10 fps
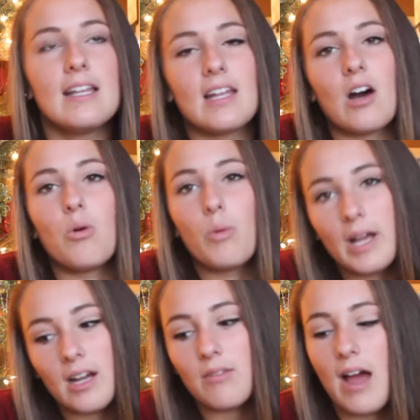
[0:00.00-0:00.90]
that I'll
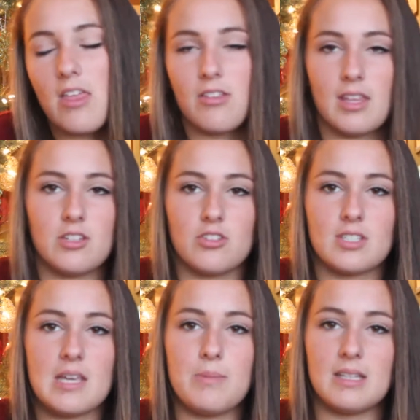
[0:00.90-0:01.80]
wear rather than
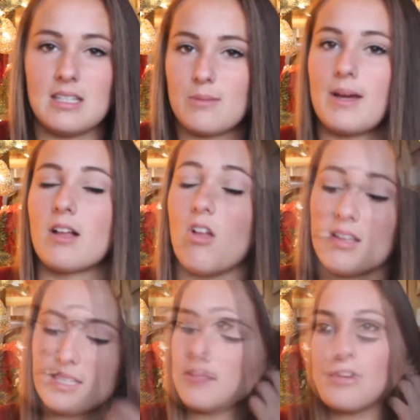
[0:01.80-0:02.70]
just keeping these in my closet.